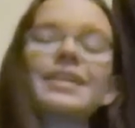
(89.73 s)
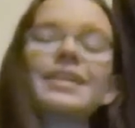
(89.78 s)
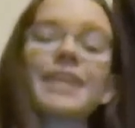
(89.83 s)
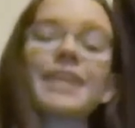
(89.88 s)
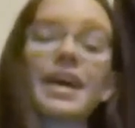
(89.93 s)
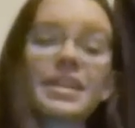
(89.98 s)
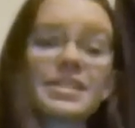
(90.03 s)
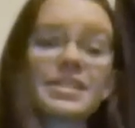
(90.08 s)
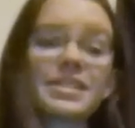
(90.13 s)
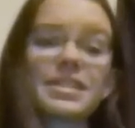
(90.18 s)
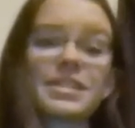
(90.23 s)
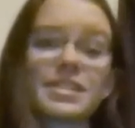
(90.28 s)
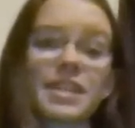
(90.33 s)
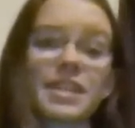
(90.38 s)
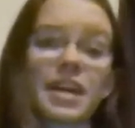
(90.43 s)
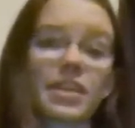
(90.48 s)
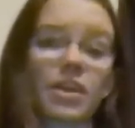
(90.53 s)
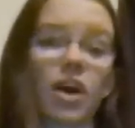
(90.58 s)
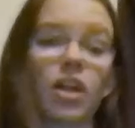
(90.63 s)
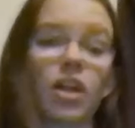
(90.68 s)
Next is
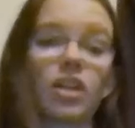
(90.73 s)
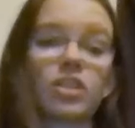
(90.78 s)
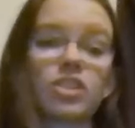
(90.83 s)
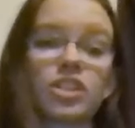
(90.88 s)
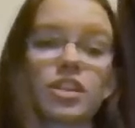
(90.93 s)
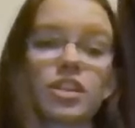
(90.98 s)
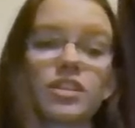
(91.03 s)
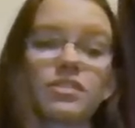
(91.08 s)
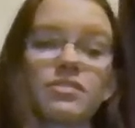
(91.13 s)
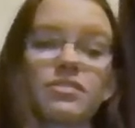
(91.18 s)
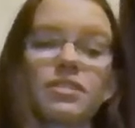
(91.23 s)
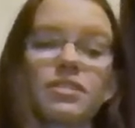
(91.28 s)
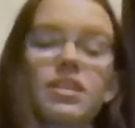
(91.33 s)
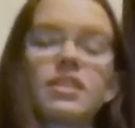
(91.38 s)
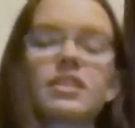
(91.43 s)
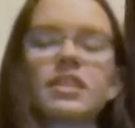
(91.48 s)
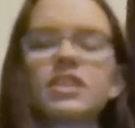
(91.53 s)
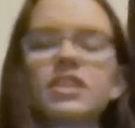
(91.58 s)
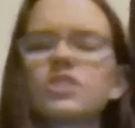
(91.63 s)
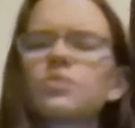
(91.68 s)
technology.
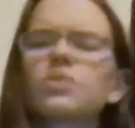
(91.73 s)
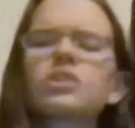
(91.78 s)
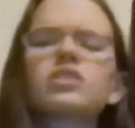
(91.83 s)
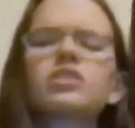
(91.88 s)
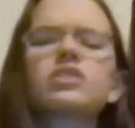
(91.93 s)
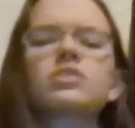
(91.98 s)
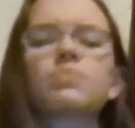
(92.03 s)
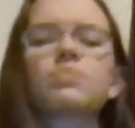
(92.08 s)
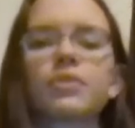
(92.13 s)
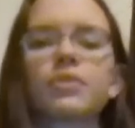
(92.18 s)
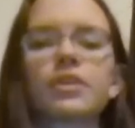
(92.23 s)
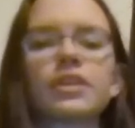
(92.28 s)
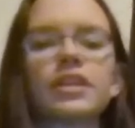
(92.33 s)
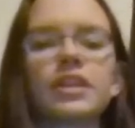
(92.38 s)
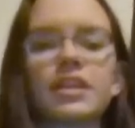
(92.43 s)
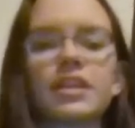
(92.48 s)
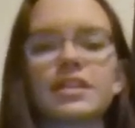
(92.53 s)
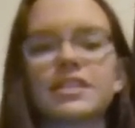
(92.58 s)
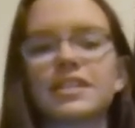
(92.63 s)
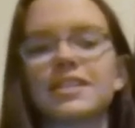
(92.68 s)
This one's pretty
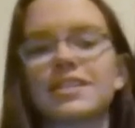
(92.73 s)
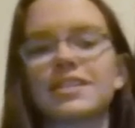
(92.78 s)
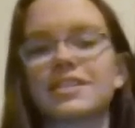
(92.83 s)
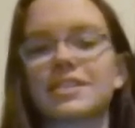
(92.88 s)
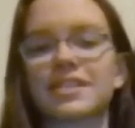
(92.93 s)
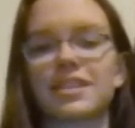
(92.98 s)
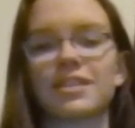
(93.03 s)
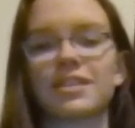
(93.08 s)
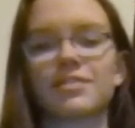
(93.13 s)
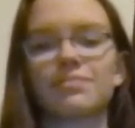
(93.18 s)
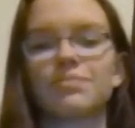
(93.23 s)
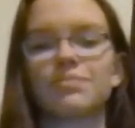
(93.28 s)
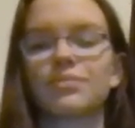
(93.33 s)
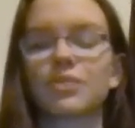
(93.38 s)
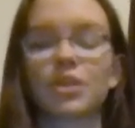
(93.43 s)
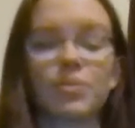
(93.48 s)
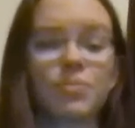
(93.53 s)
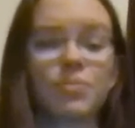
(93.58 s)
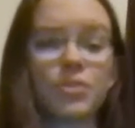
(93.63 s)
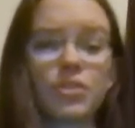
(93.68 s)
easy to see.
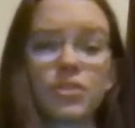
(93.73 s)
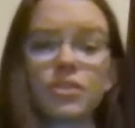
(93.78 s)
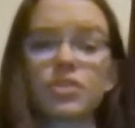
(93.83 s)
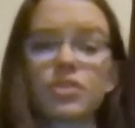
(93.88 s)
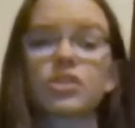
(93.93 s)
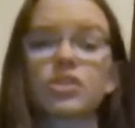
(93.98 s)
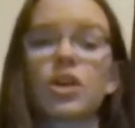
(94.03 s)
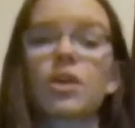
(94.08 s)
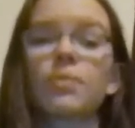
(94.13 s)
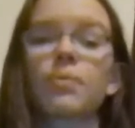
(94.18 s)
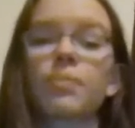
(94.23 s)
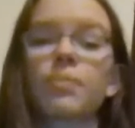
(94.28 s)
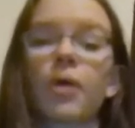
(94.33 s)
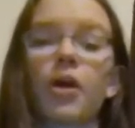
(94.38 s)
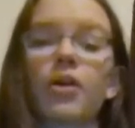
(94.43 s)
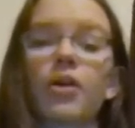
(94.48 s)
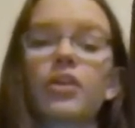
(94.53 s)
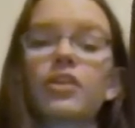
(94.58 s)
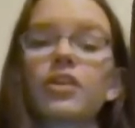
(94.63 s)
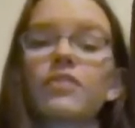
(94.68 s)
Computers are a
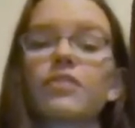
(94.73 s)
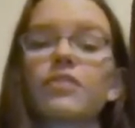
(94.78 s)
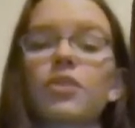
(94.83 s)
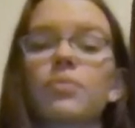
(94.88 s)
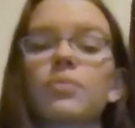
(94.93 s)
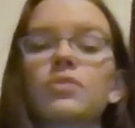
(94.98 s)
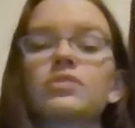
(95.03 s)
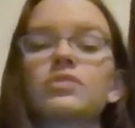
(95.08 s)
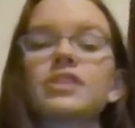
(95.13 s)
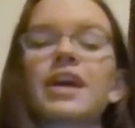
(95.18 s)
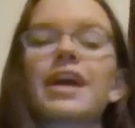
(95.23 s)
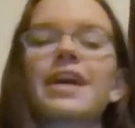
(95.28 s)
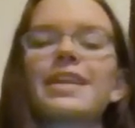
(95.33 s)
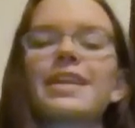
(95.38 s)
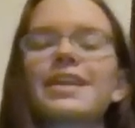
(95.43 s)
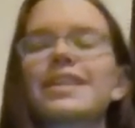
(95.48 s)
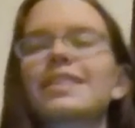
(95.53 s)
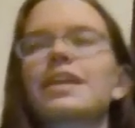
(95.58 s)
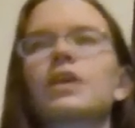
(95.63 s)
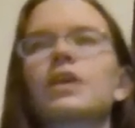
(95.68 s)
part of almost
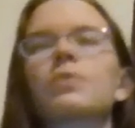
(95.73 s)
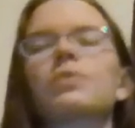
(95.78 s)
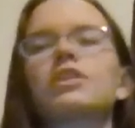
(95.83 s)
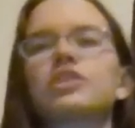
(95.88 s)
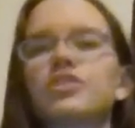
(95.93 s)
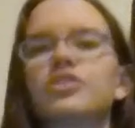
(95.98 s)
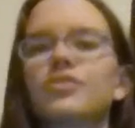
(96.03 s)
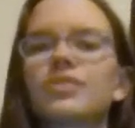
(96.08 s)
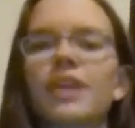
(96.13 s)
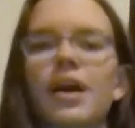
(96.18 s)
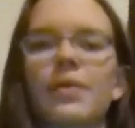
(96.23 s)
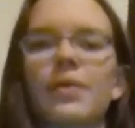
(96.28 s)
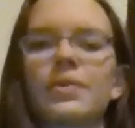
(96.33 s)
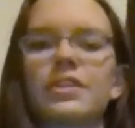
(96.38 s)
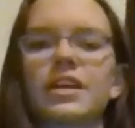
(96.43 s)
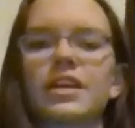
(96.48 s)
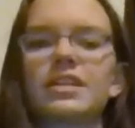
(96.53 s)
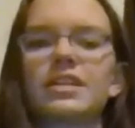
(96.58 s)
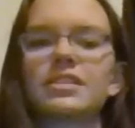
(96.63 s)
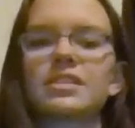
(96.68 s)
anything we do
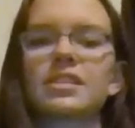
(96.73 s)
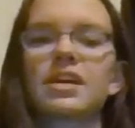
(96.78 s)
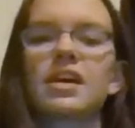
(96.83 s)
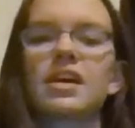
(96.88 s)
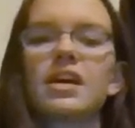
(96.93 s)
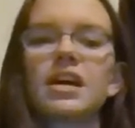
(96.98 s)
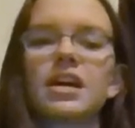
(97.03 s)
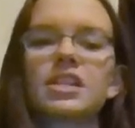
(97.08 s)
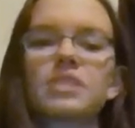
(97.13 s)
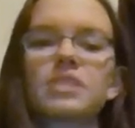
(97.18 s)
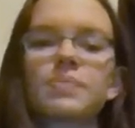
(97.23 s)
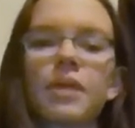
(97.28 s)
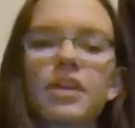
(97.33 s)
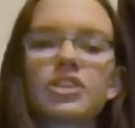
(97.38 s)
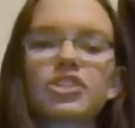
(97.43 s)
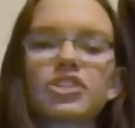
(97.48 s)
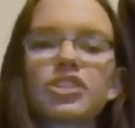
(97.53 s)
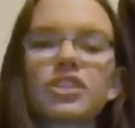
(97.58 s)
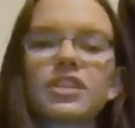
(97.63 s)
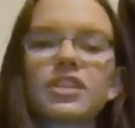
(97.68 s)
nowadays,
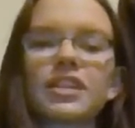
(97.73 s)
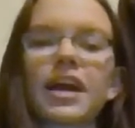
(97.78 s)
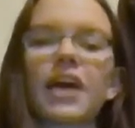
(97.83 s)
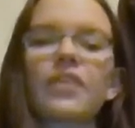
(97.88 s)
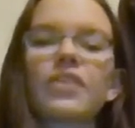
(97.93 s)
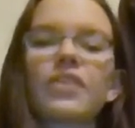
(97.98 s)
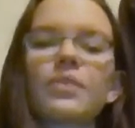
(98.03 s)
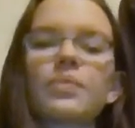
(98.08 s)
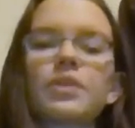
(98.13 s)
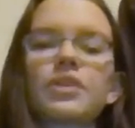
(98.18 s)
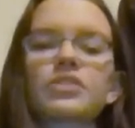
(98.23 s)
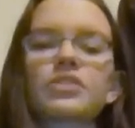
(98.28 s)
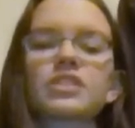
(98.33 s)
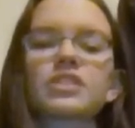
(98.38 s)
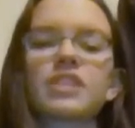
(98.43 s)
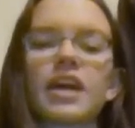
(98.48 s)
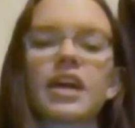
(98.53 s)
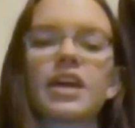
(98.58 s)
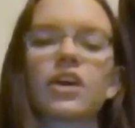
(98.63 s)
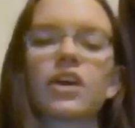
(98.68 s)
especially now that we are
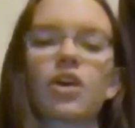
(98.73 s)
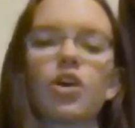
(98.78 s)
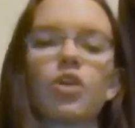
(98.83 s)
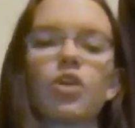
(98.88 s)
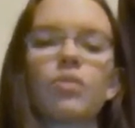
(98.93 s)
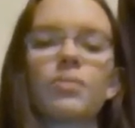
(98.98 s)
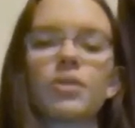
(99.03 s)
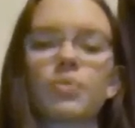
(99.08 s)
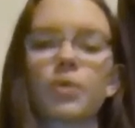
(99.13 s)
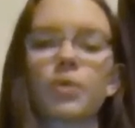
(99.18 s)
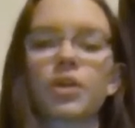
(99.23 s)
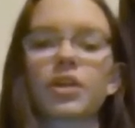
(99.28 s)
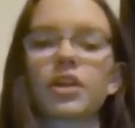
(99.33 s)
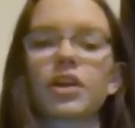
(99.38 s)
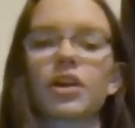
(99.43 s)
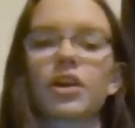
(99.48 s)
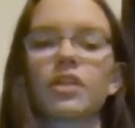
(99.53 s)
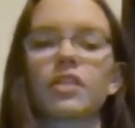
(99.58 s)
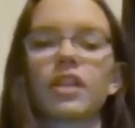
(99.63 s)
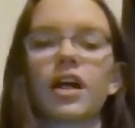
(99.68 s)
staying home and
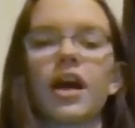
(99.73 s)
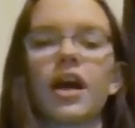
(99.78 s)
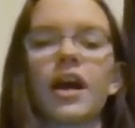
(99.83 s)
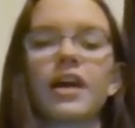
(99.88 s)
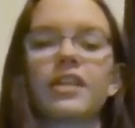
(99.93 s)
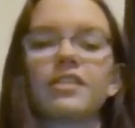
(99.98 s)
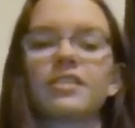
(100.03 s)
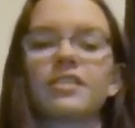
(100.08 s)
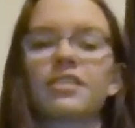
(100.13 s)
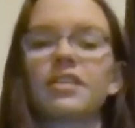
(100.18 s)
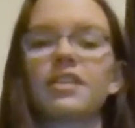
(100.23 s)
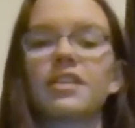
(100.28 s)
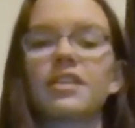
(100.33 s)
working online.